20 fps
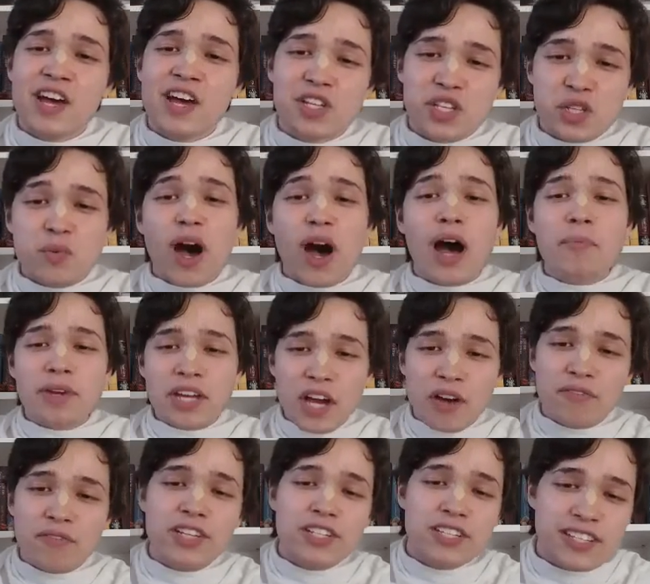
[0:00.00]
Swami
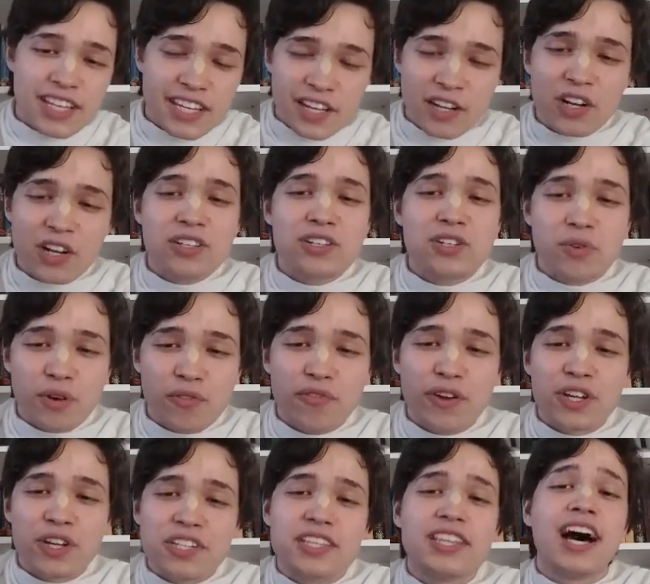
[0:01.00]
obviously can also
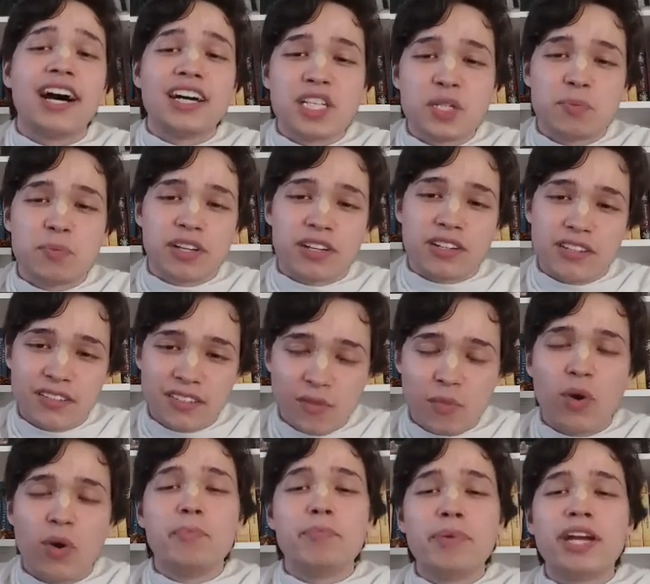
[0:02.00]
refer to the husband.
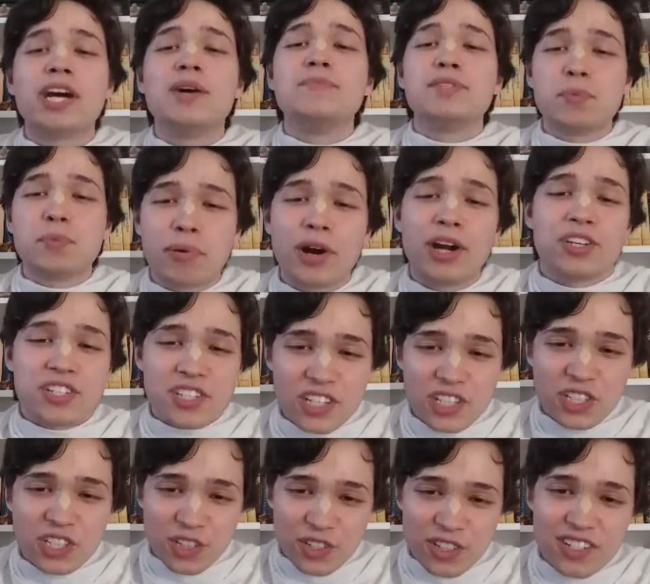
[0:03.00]
One becomes a
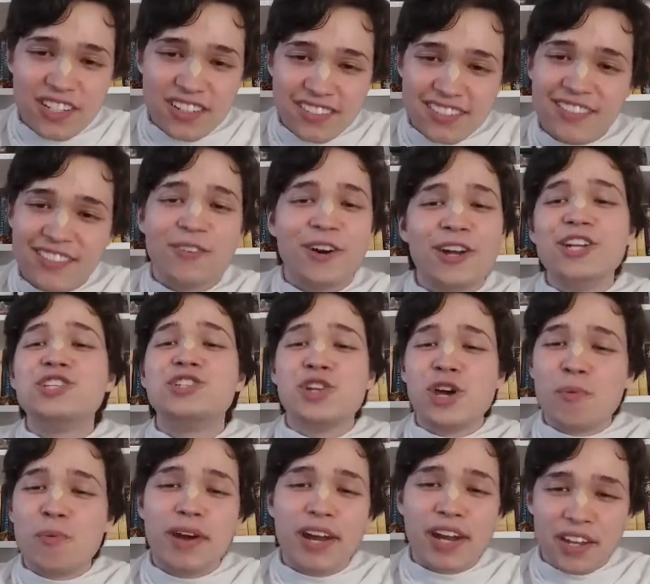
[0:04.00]
prostitute. One is
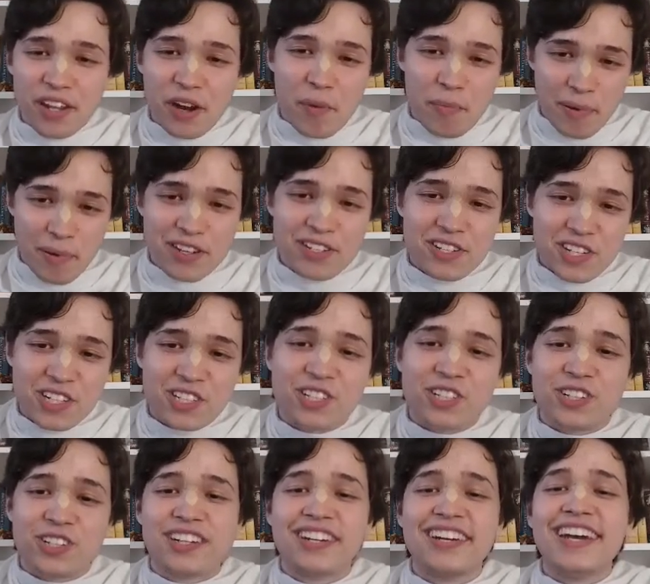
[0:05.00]
no better than a
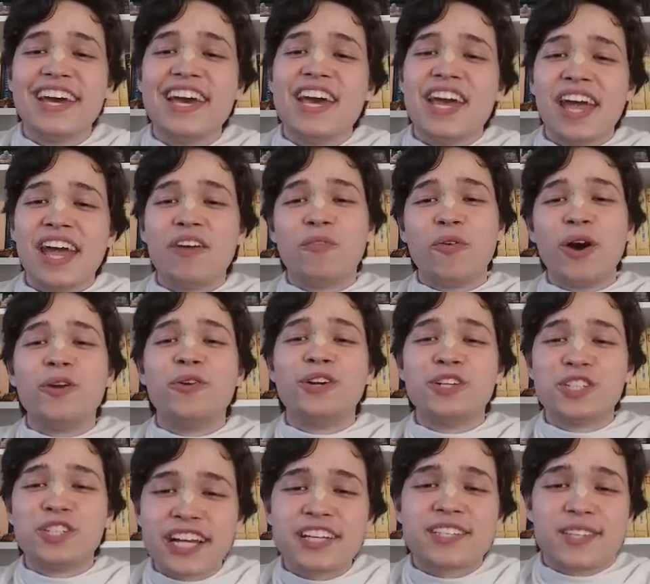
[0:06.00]
prostitute if one
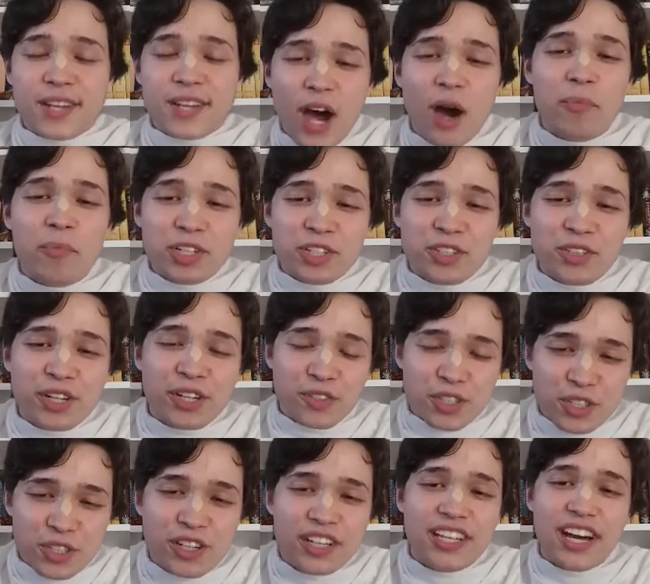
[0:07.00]
rejects the commentary of
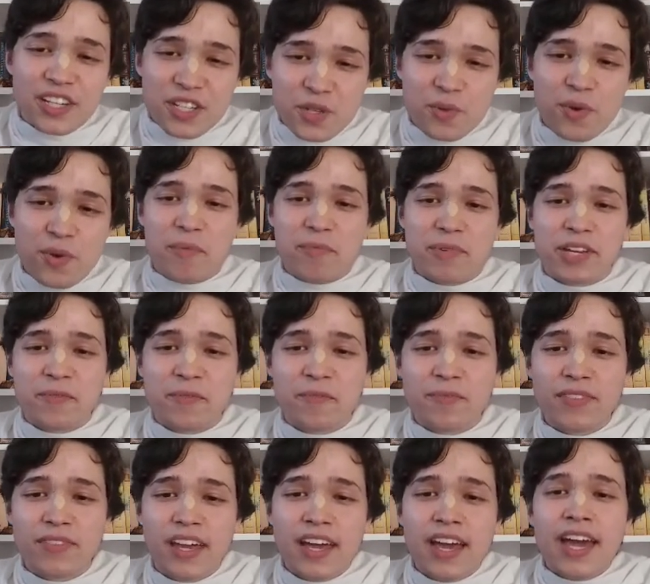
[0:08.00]
Sridhar Swami.
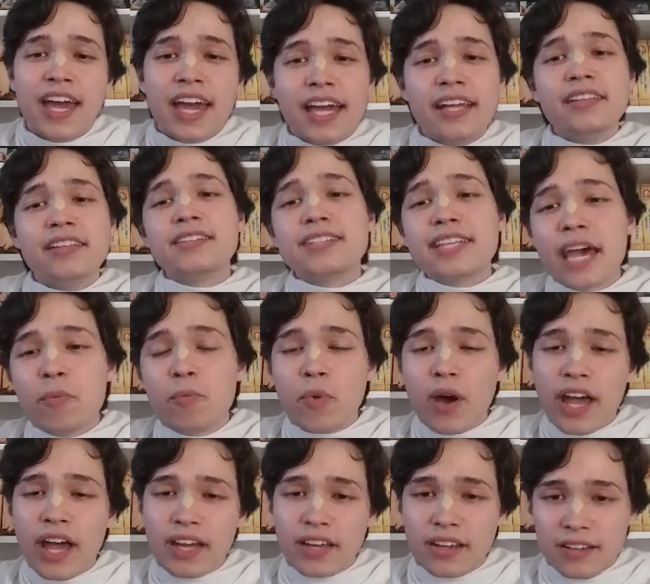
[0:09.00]
In the same
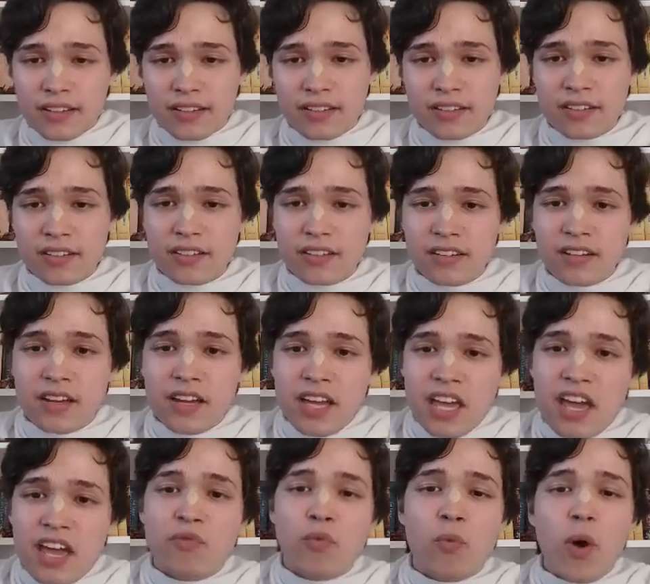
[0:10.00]
way,
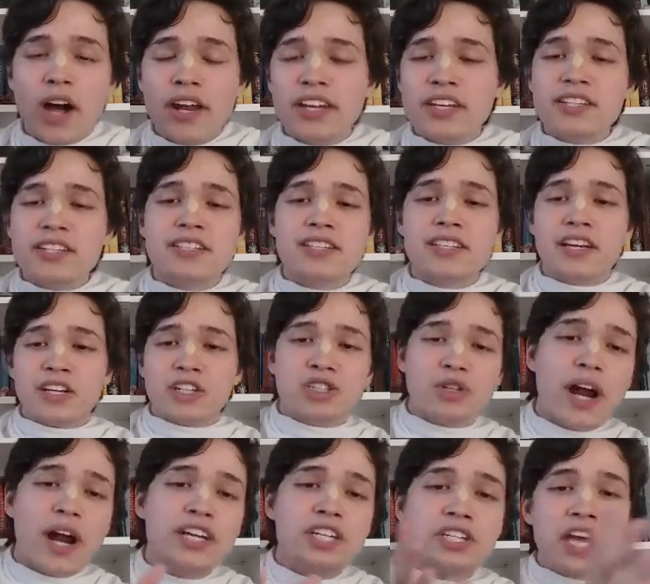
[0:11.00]
if one is
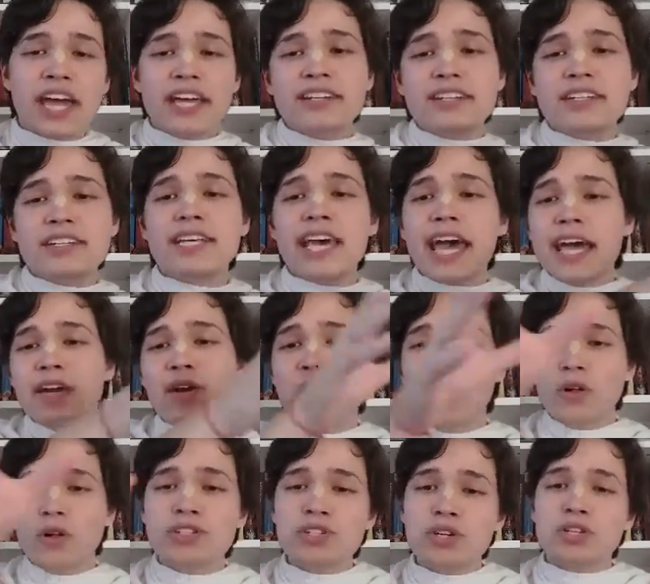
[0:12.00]
trying to entertain
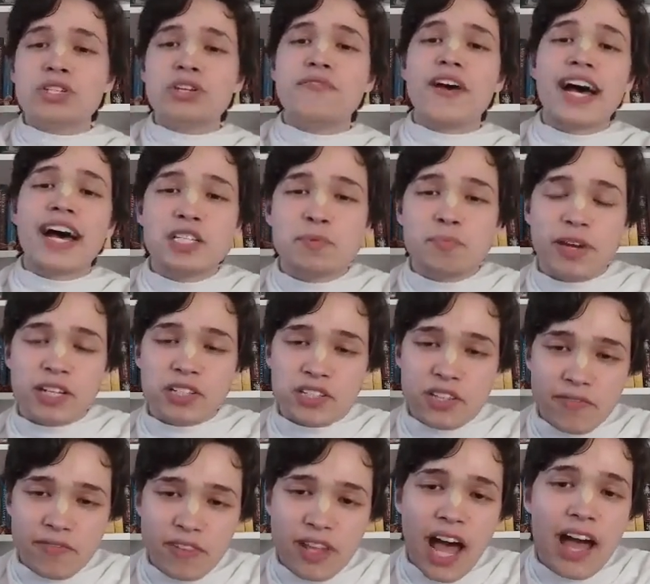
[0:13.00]
all sorts of aspects
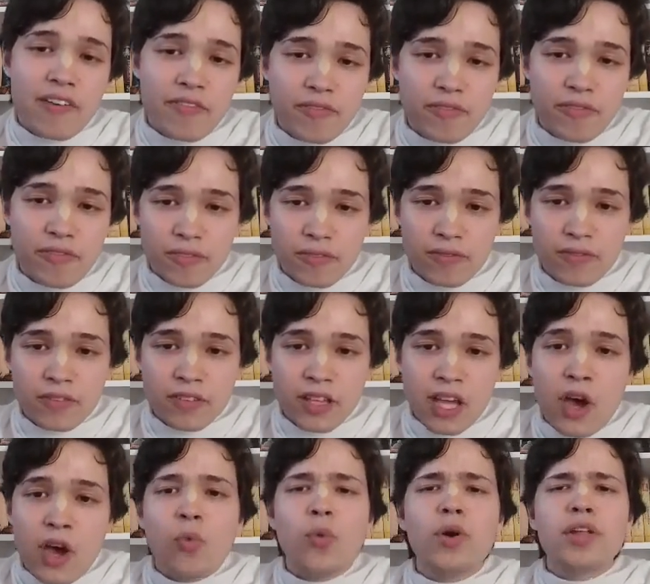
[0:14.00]
of life,
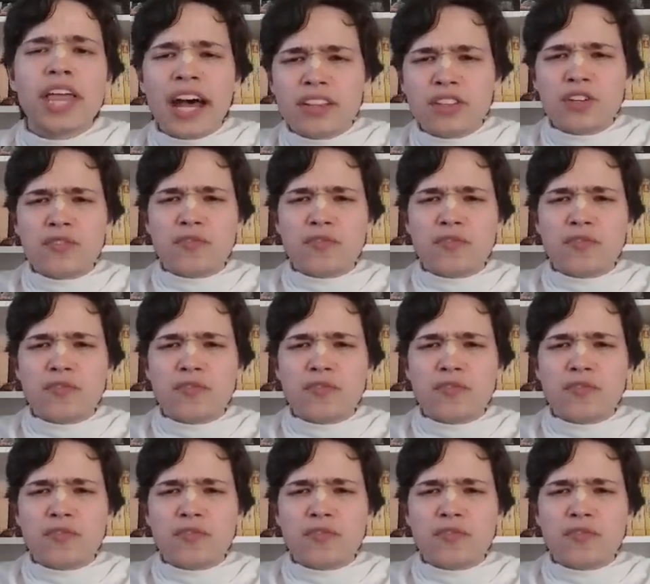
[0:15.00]
without